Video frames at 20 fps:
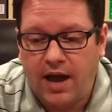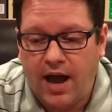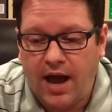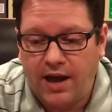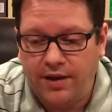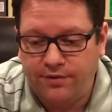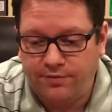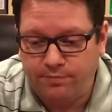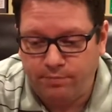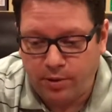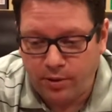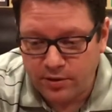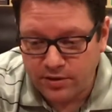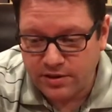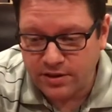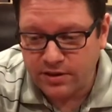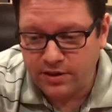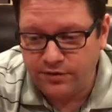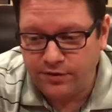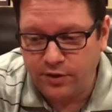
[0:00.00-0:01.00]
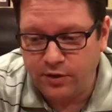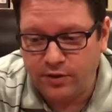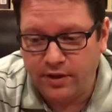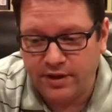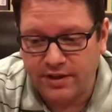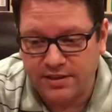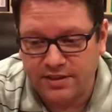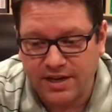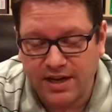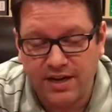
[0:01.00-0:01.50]
I personally feel
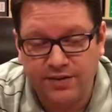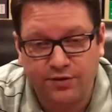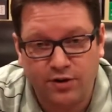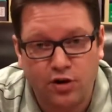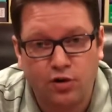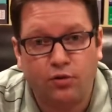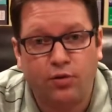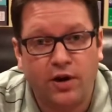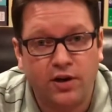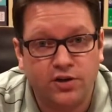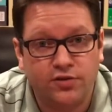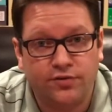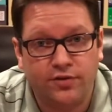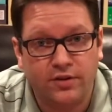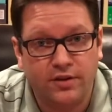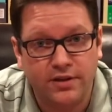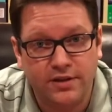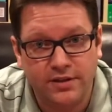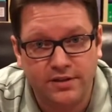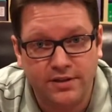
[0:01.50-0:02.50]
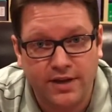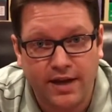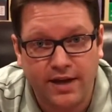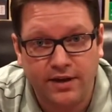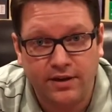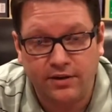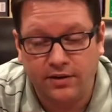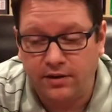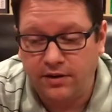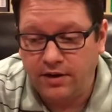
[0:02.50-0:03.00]
like it's kind of a crutch for the
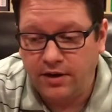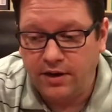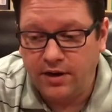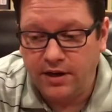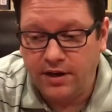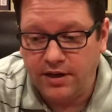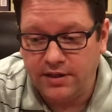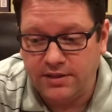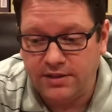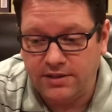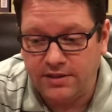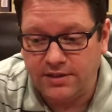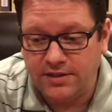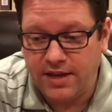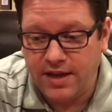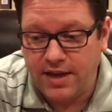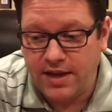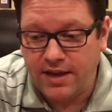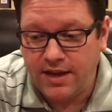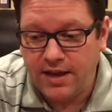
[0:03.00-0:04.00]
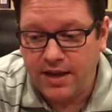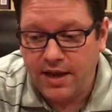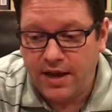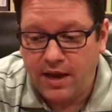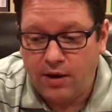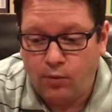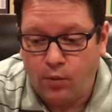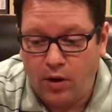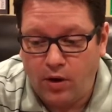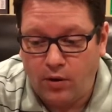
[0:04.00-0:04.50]
designer. It's saying,
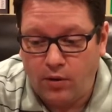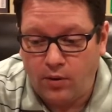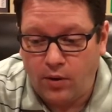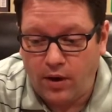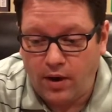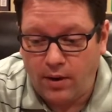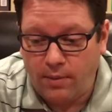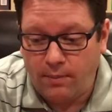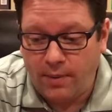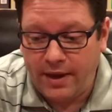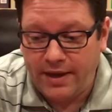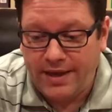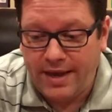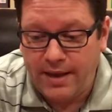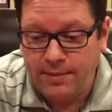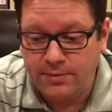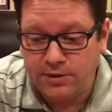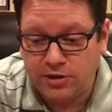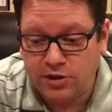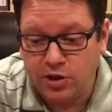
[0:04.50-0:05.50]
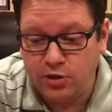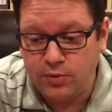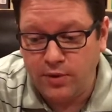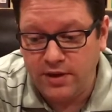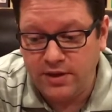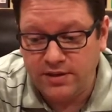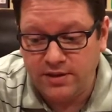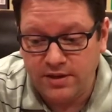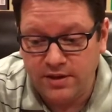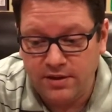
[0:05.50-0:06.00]
well, my game is too
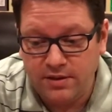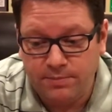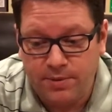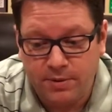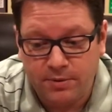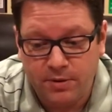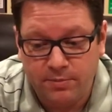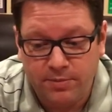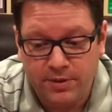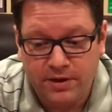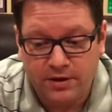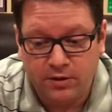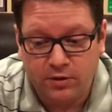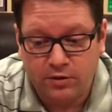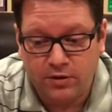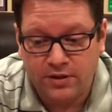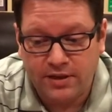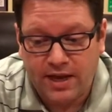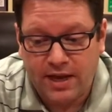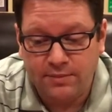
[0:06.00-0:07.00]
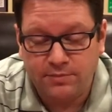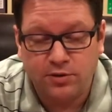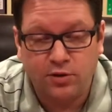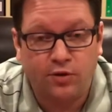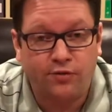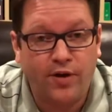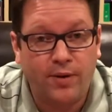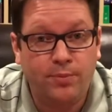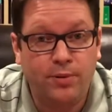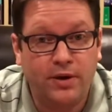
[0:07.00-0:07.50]
easy, people can beat it all the time, so
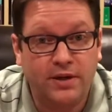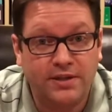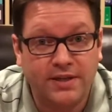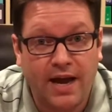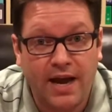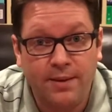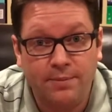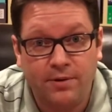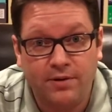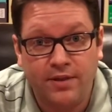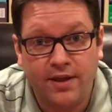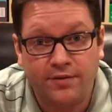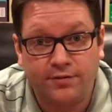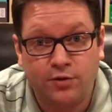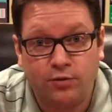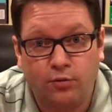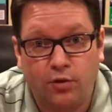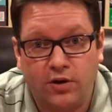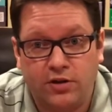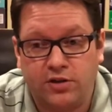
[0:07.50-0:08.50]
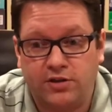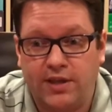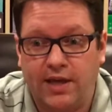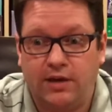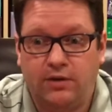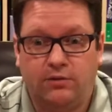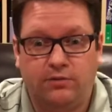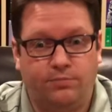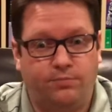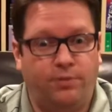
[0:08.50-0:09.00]
if I put a timer and they have to rush,
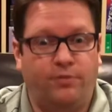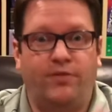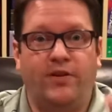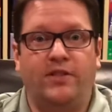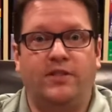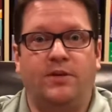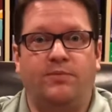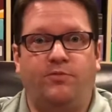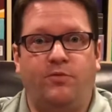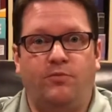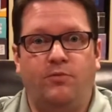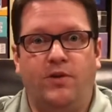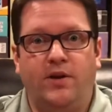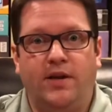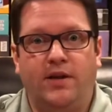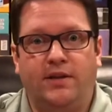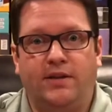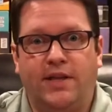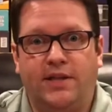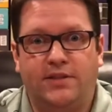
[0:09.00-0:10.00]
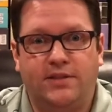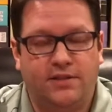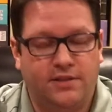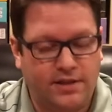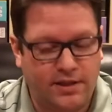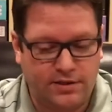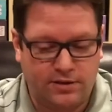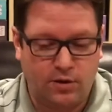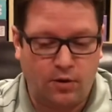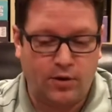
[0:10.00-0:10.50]
that'll prevent them from winning. That's
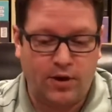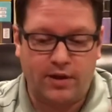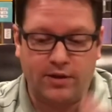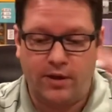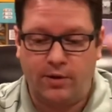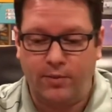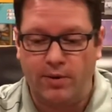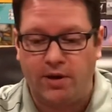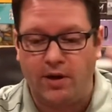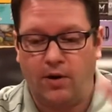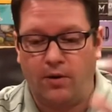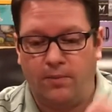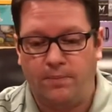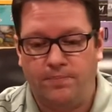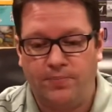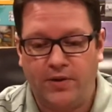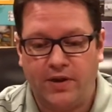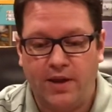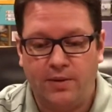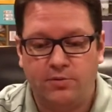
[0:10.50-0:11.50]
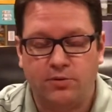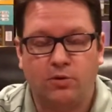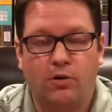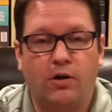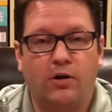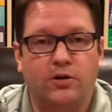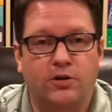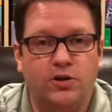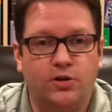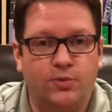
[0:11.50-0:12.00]
okay, there we go. The game's no
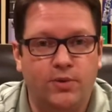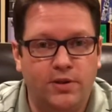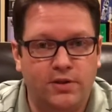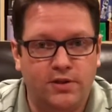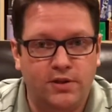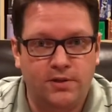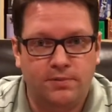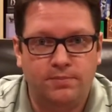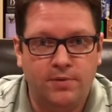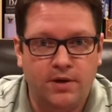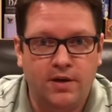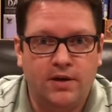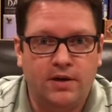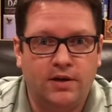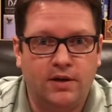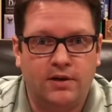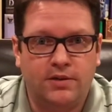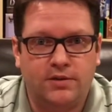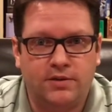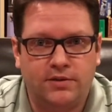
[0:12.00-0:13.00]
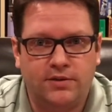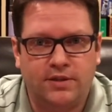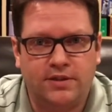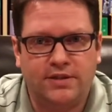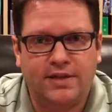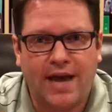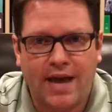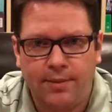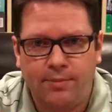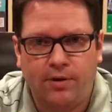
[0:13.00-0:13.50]
longer too easy because there's a
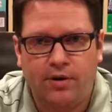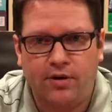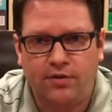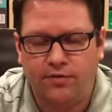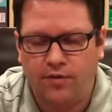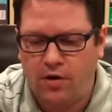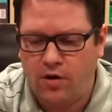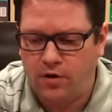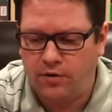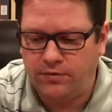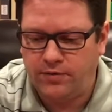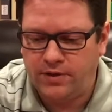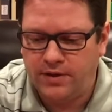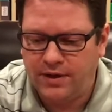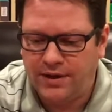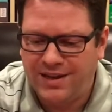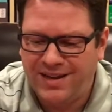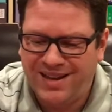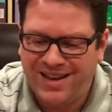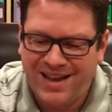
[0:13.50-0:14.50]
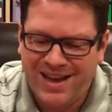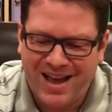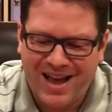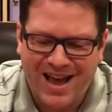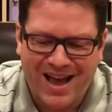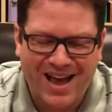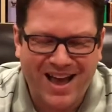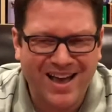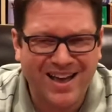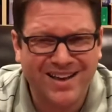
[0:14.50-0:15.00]
timer involved.
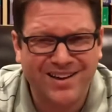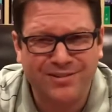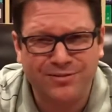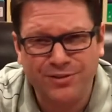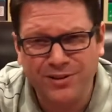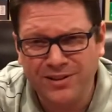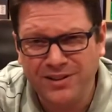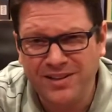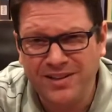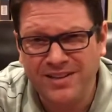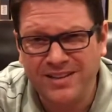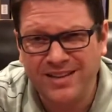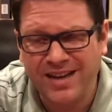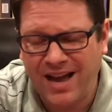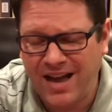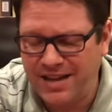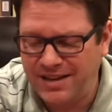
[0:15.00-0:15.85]
Really?